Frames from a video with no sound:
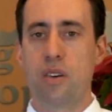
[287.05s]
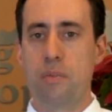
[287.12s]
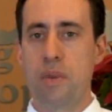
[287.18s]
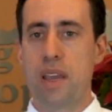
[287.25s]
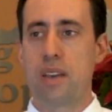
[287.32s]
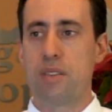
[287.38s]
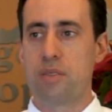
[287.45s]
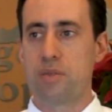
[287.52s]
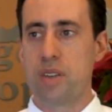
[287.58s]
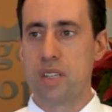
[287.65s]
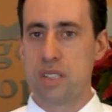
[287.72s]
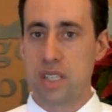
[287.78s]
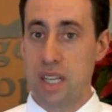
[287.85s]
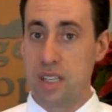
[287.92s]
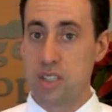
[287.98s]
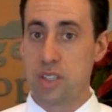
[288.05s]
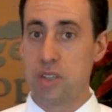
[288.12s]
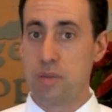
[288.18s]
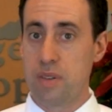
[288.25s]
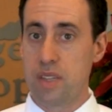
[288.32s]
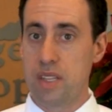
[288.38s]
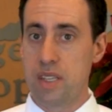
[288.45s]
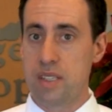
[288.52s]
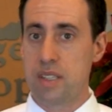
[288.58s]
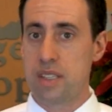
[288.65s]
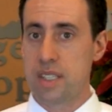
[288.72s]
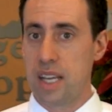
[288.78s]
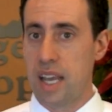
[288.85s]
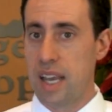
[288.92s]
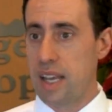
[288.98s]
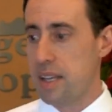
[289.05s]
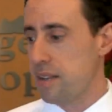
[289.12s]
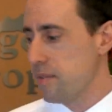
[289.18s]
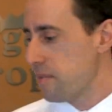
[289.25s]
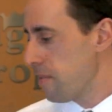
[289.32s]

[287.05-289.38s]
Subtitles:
omega-3s. Take 2 of these a day.